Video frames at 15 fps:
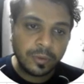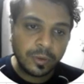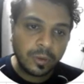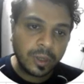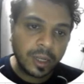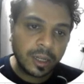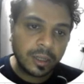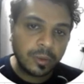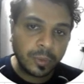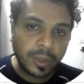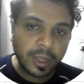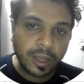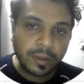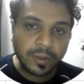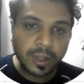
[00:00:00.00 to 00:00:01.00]
look at the
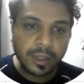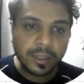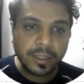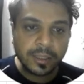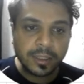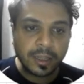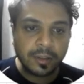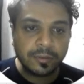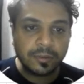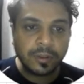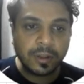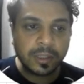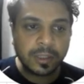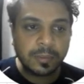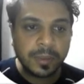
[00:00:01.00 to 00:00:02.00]
way I've done this,
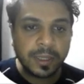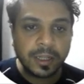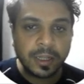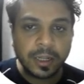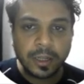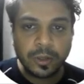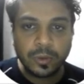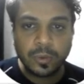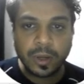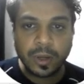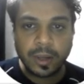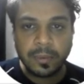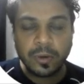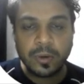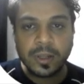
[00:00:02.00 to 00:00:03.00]
I've split it into
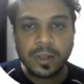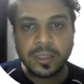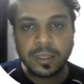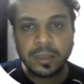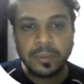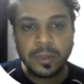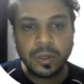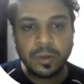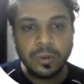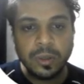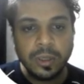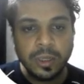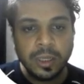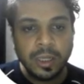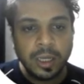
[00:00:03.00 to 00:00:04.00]
ABO and
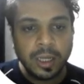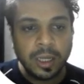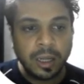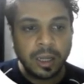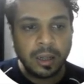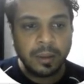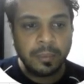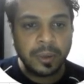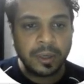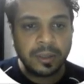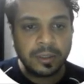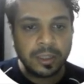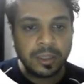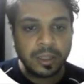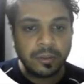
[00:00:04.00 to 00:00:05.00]
CBO.
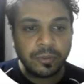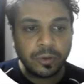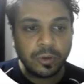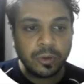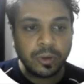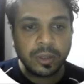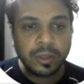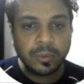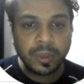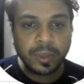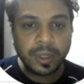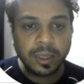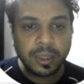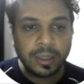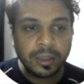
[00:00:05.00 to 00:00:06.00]
But if you look at the
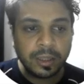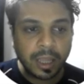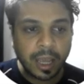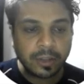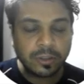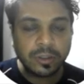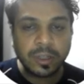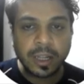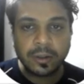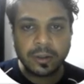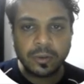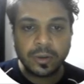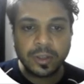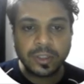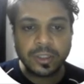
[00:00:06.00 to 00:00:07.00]
way the actual
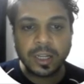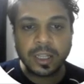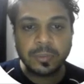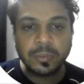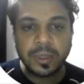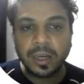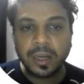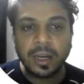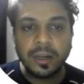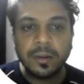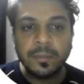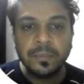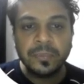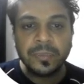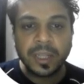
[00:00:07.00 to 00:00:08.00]
calculation has been
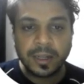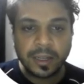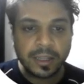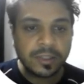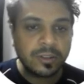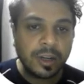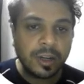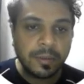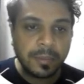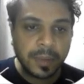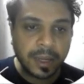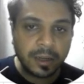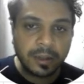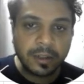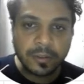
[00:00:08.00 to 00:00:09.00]
done, it doesn't really
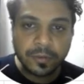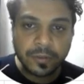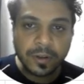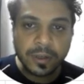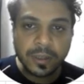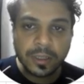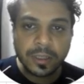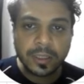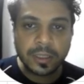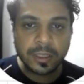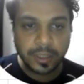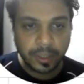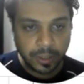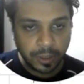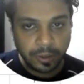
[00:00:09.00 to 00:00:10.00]
make a
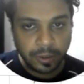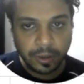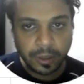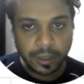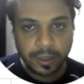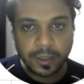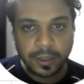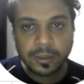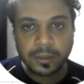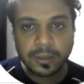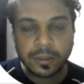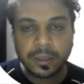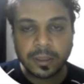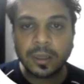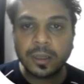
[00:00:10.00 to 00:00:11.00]
difference here in
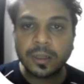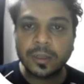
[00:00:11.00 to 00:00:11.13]
this